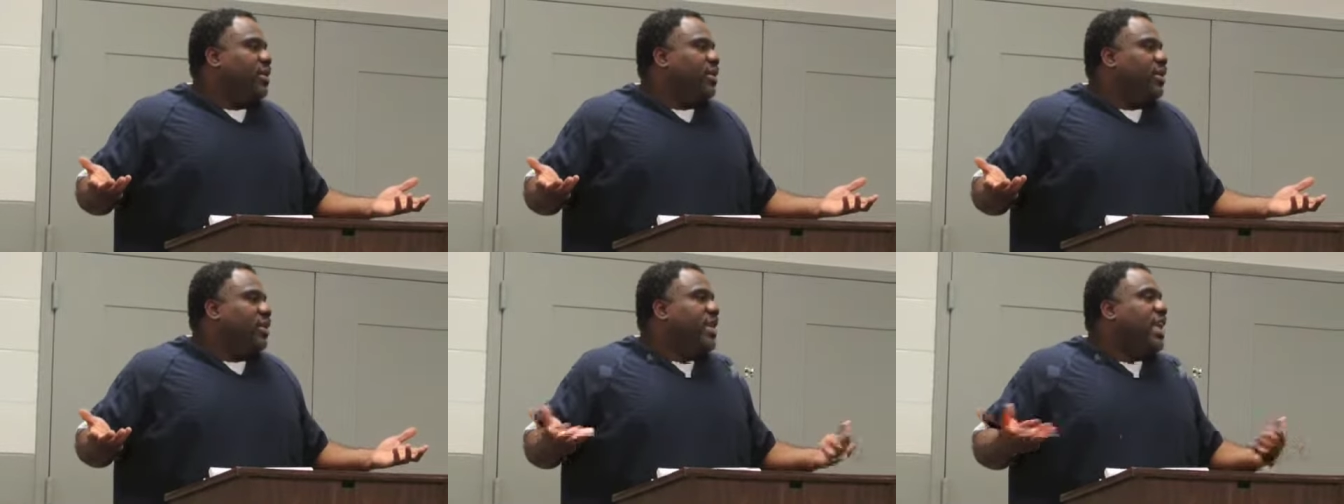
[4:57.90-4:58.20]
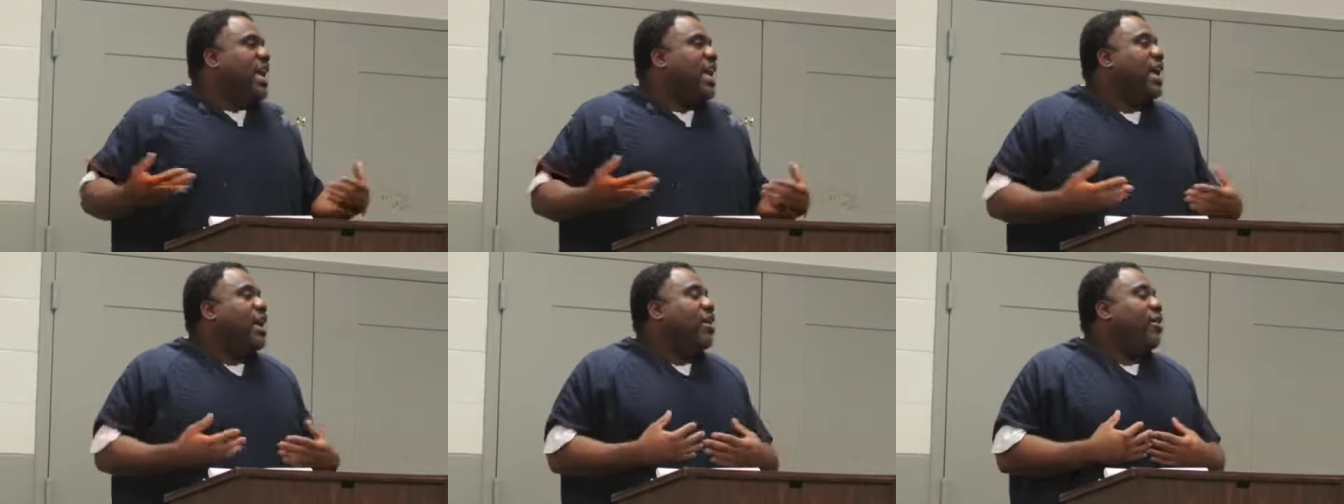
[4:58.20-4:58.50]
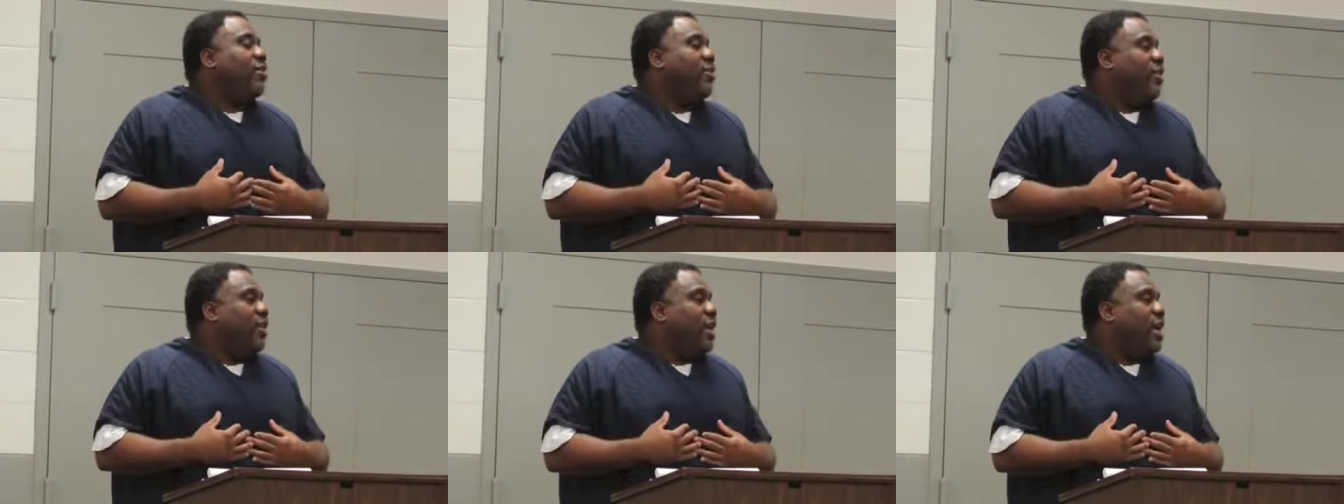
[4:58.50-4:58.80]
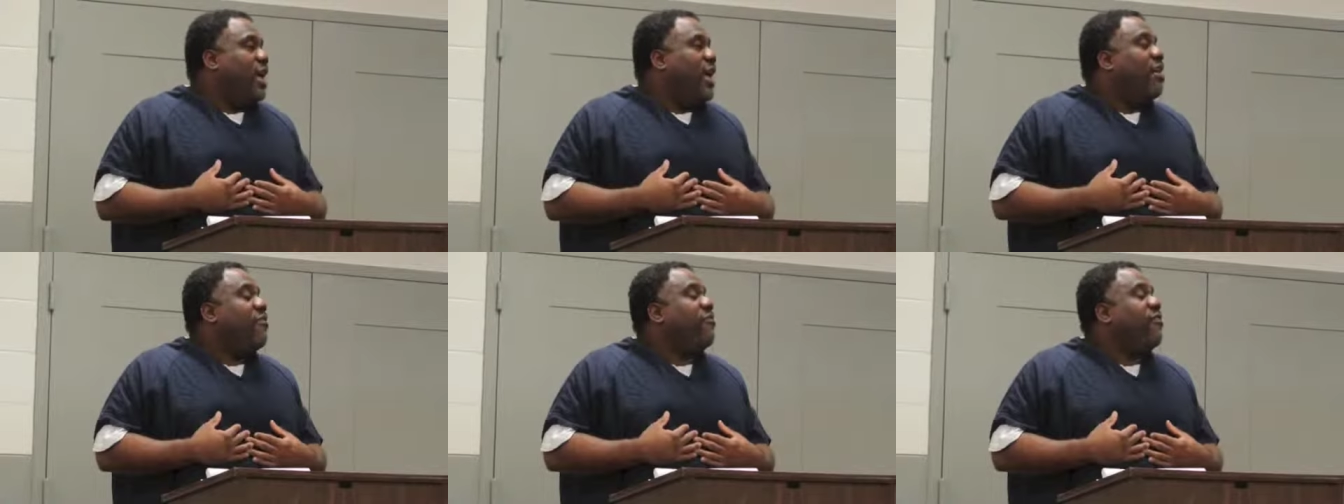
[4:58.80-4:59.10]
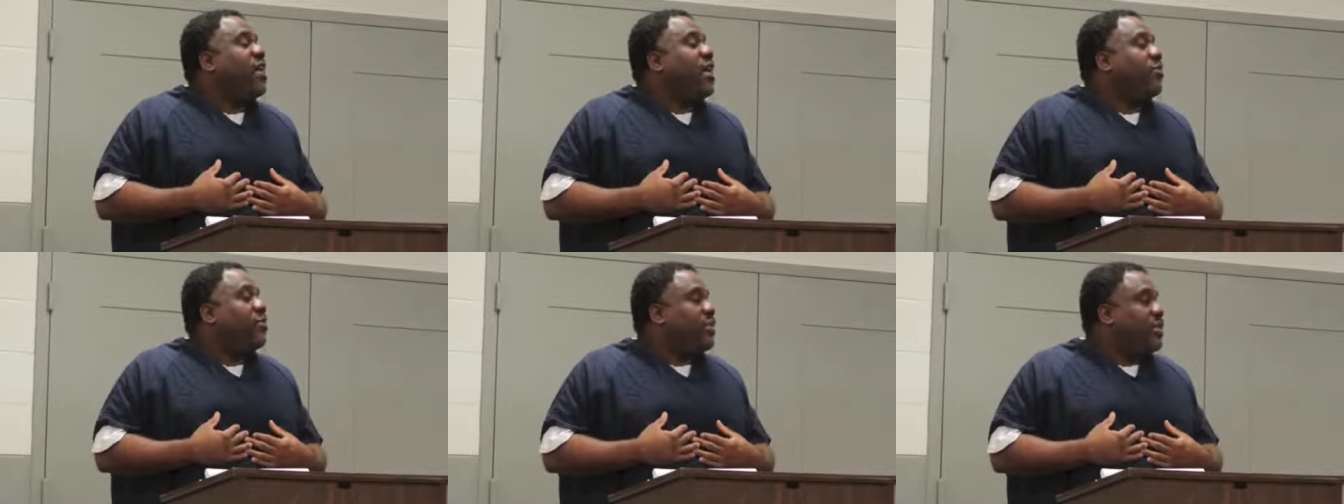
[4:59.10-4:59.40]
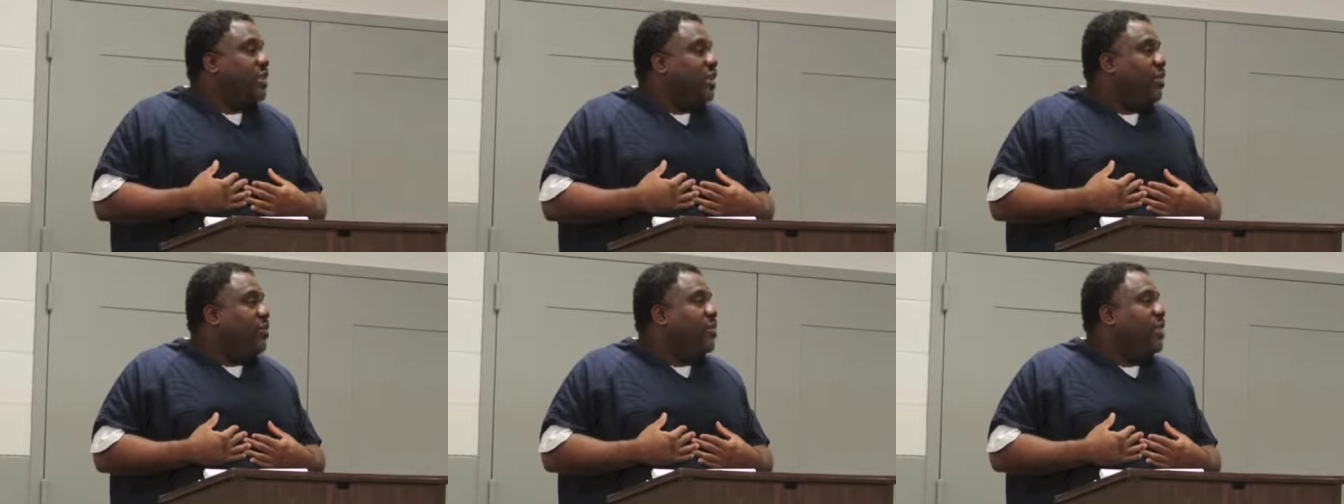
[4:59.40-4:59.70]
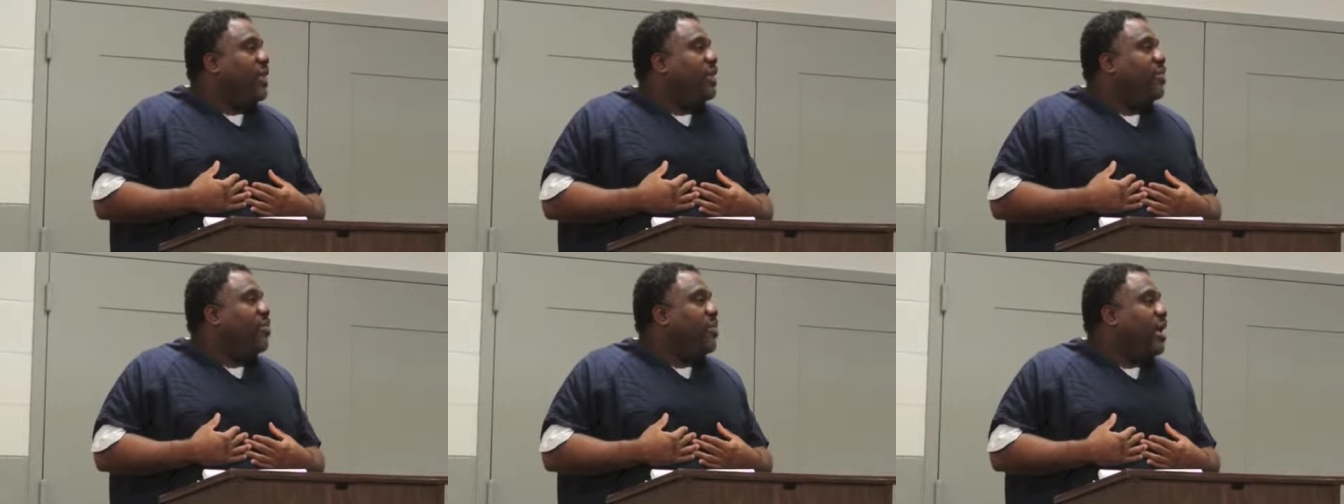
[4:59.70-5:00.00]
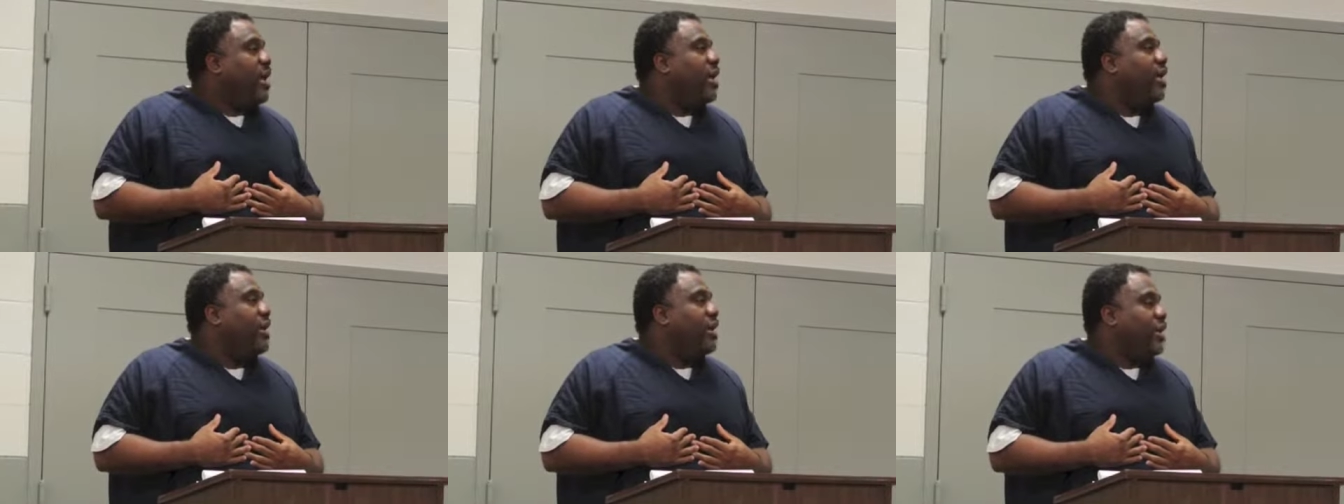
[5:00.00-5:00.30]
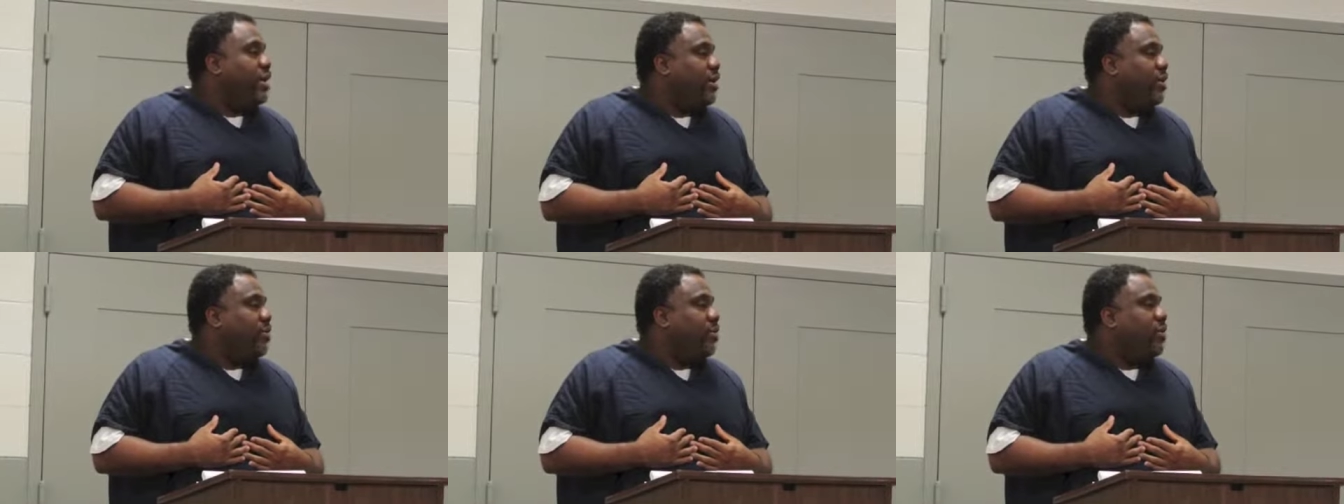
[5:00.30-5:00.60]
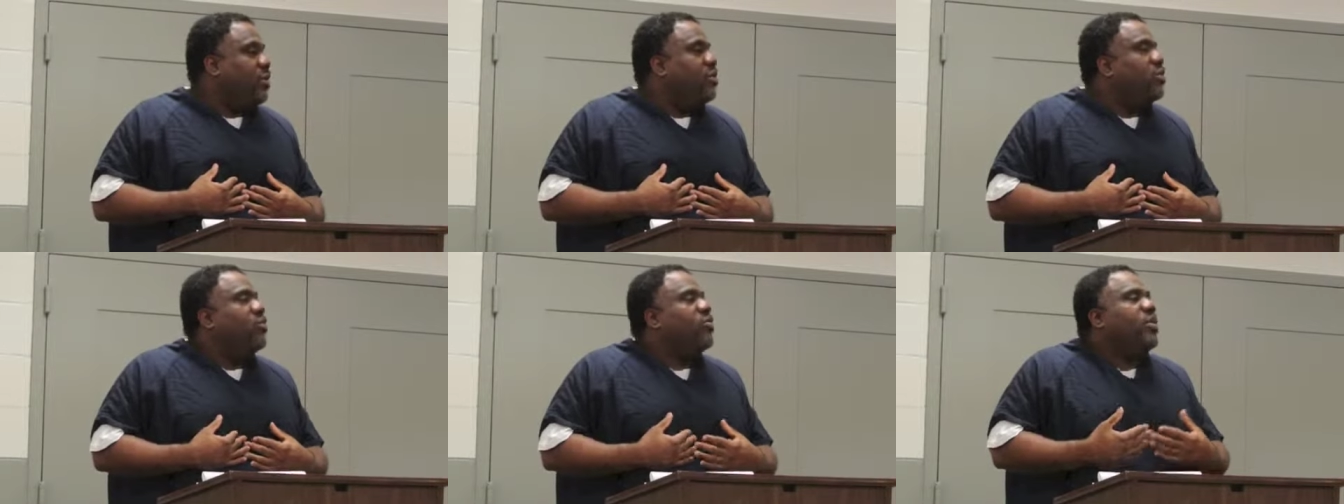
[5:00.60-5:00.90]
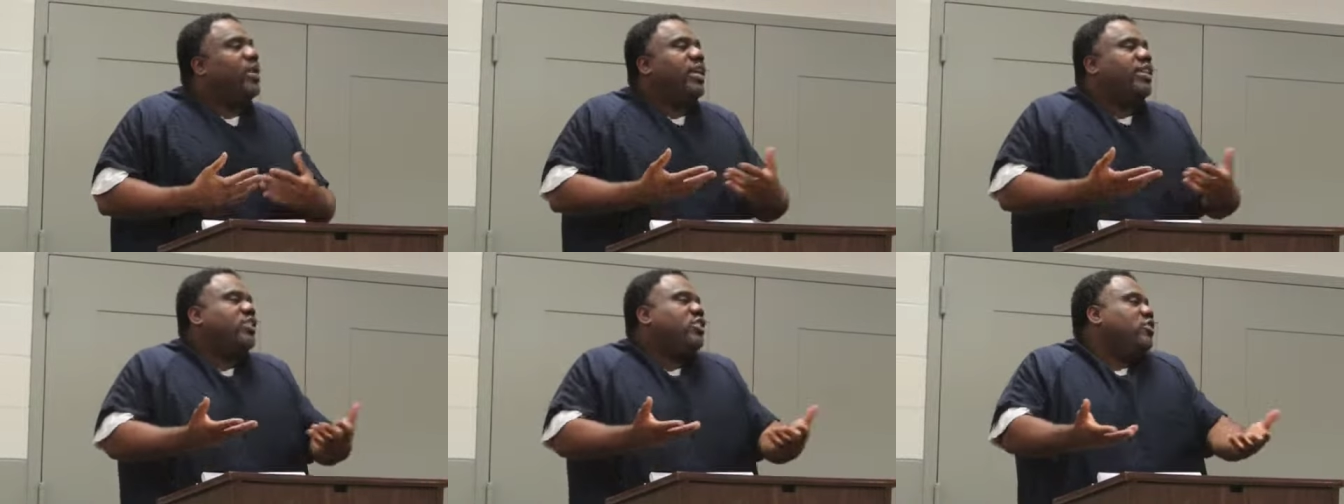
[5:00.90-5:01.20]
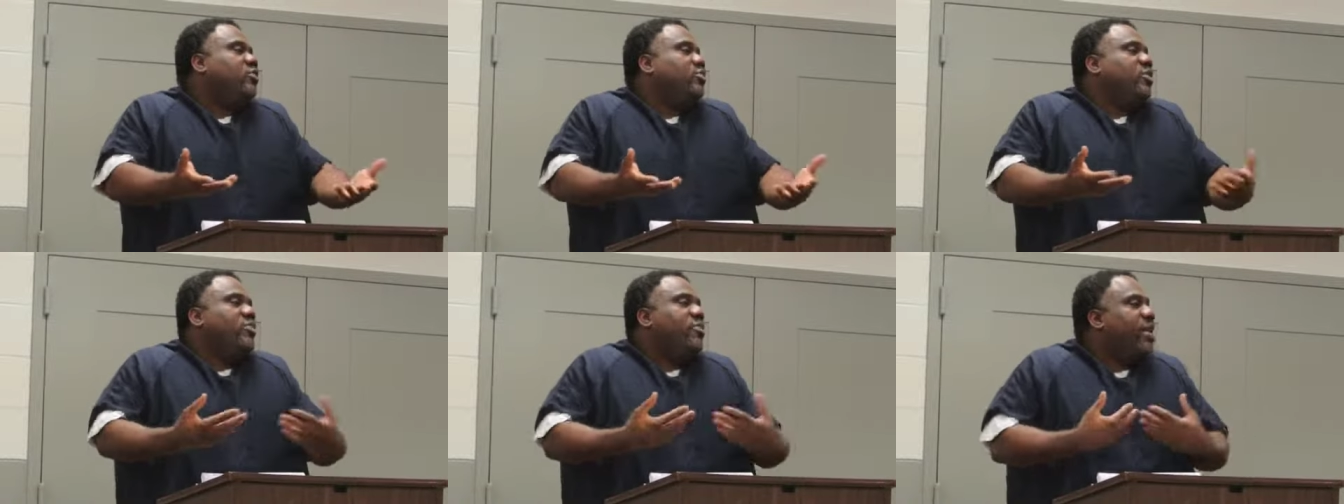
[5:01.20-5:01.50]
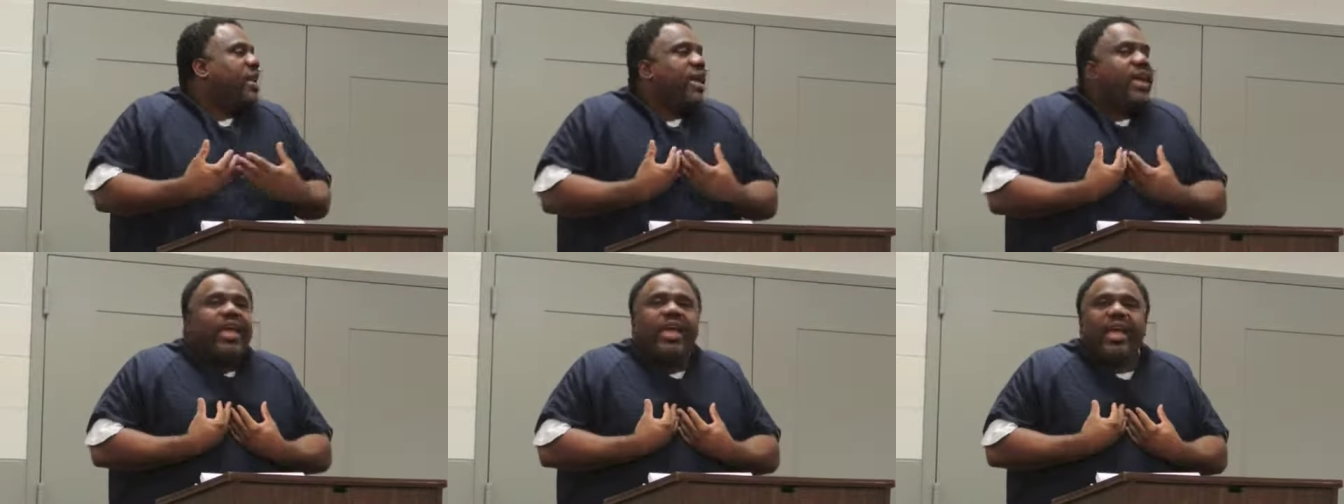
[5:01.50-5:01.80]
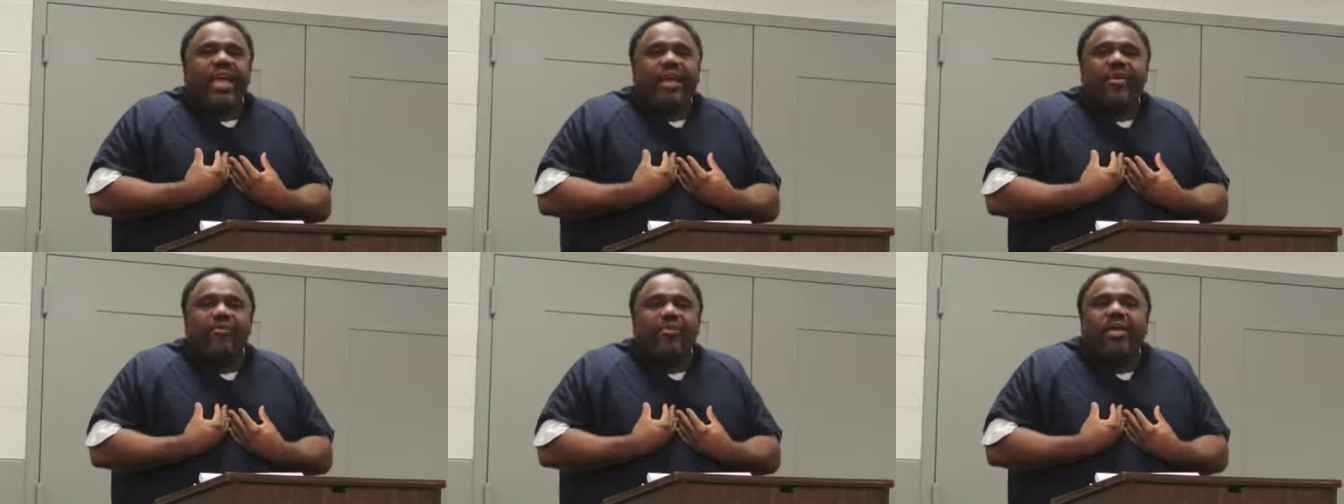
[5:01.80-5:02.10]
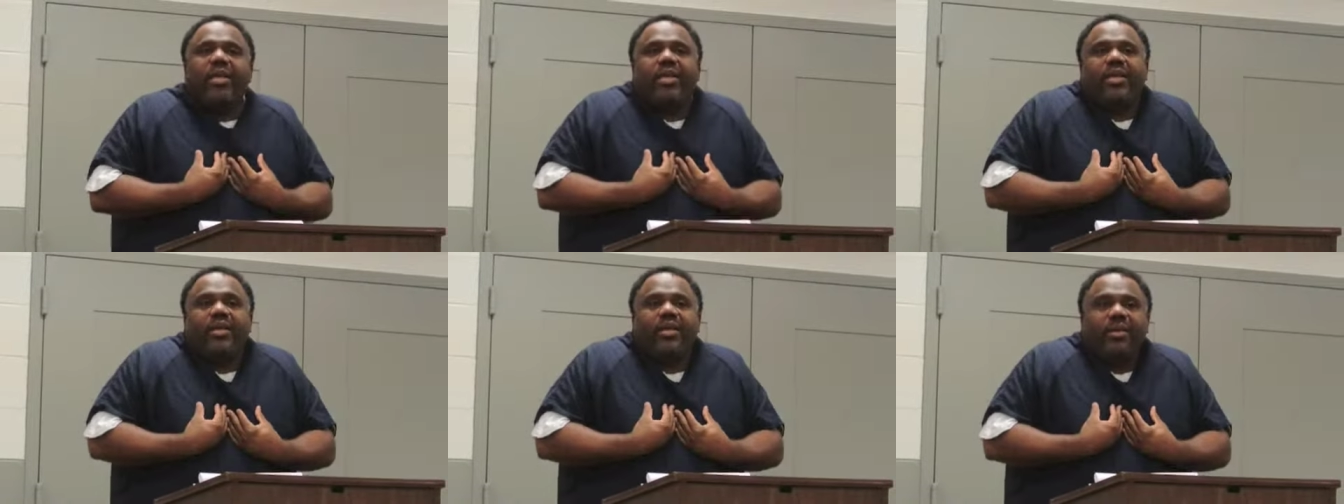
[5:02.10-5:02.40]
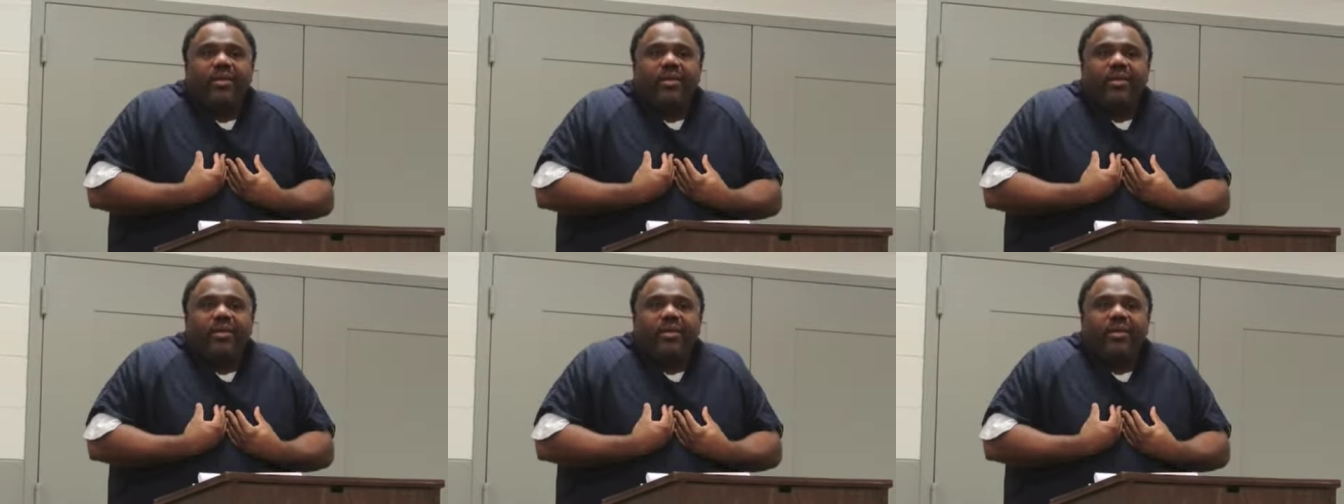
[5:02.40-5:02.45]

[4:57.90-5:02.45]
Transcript: Now, I found myself getting mad at him when I should be mad at me.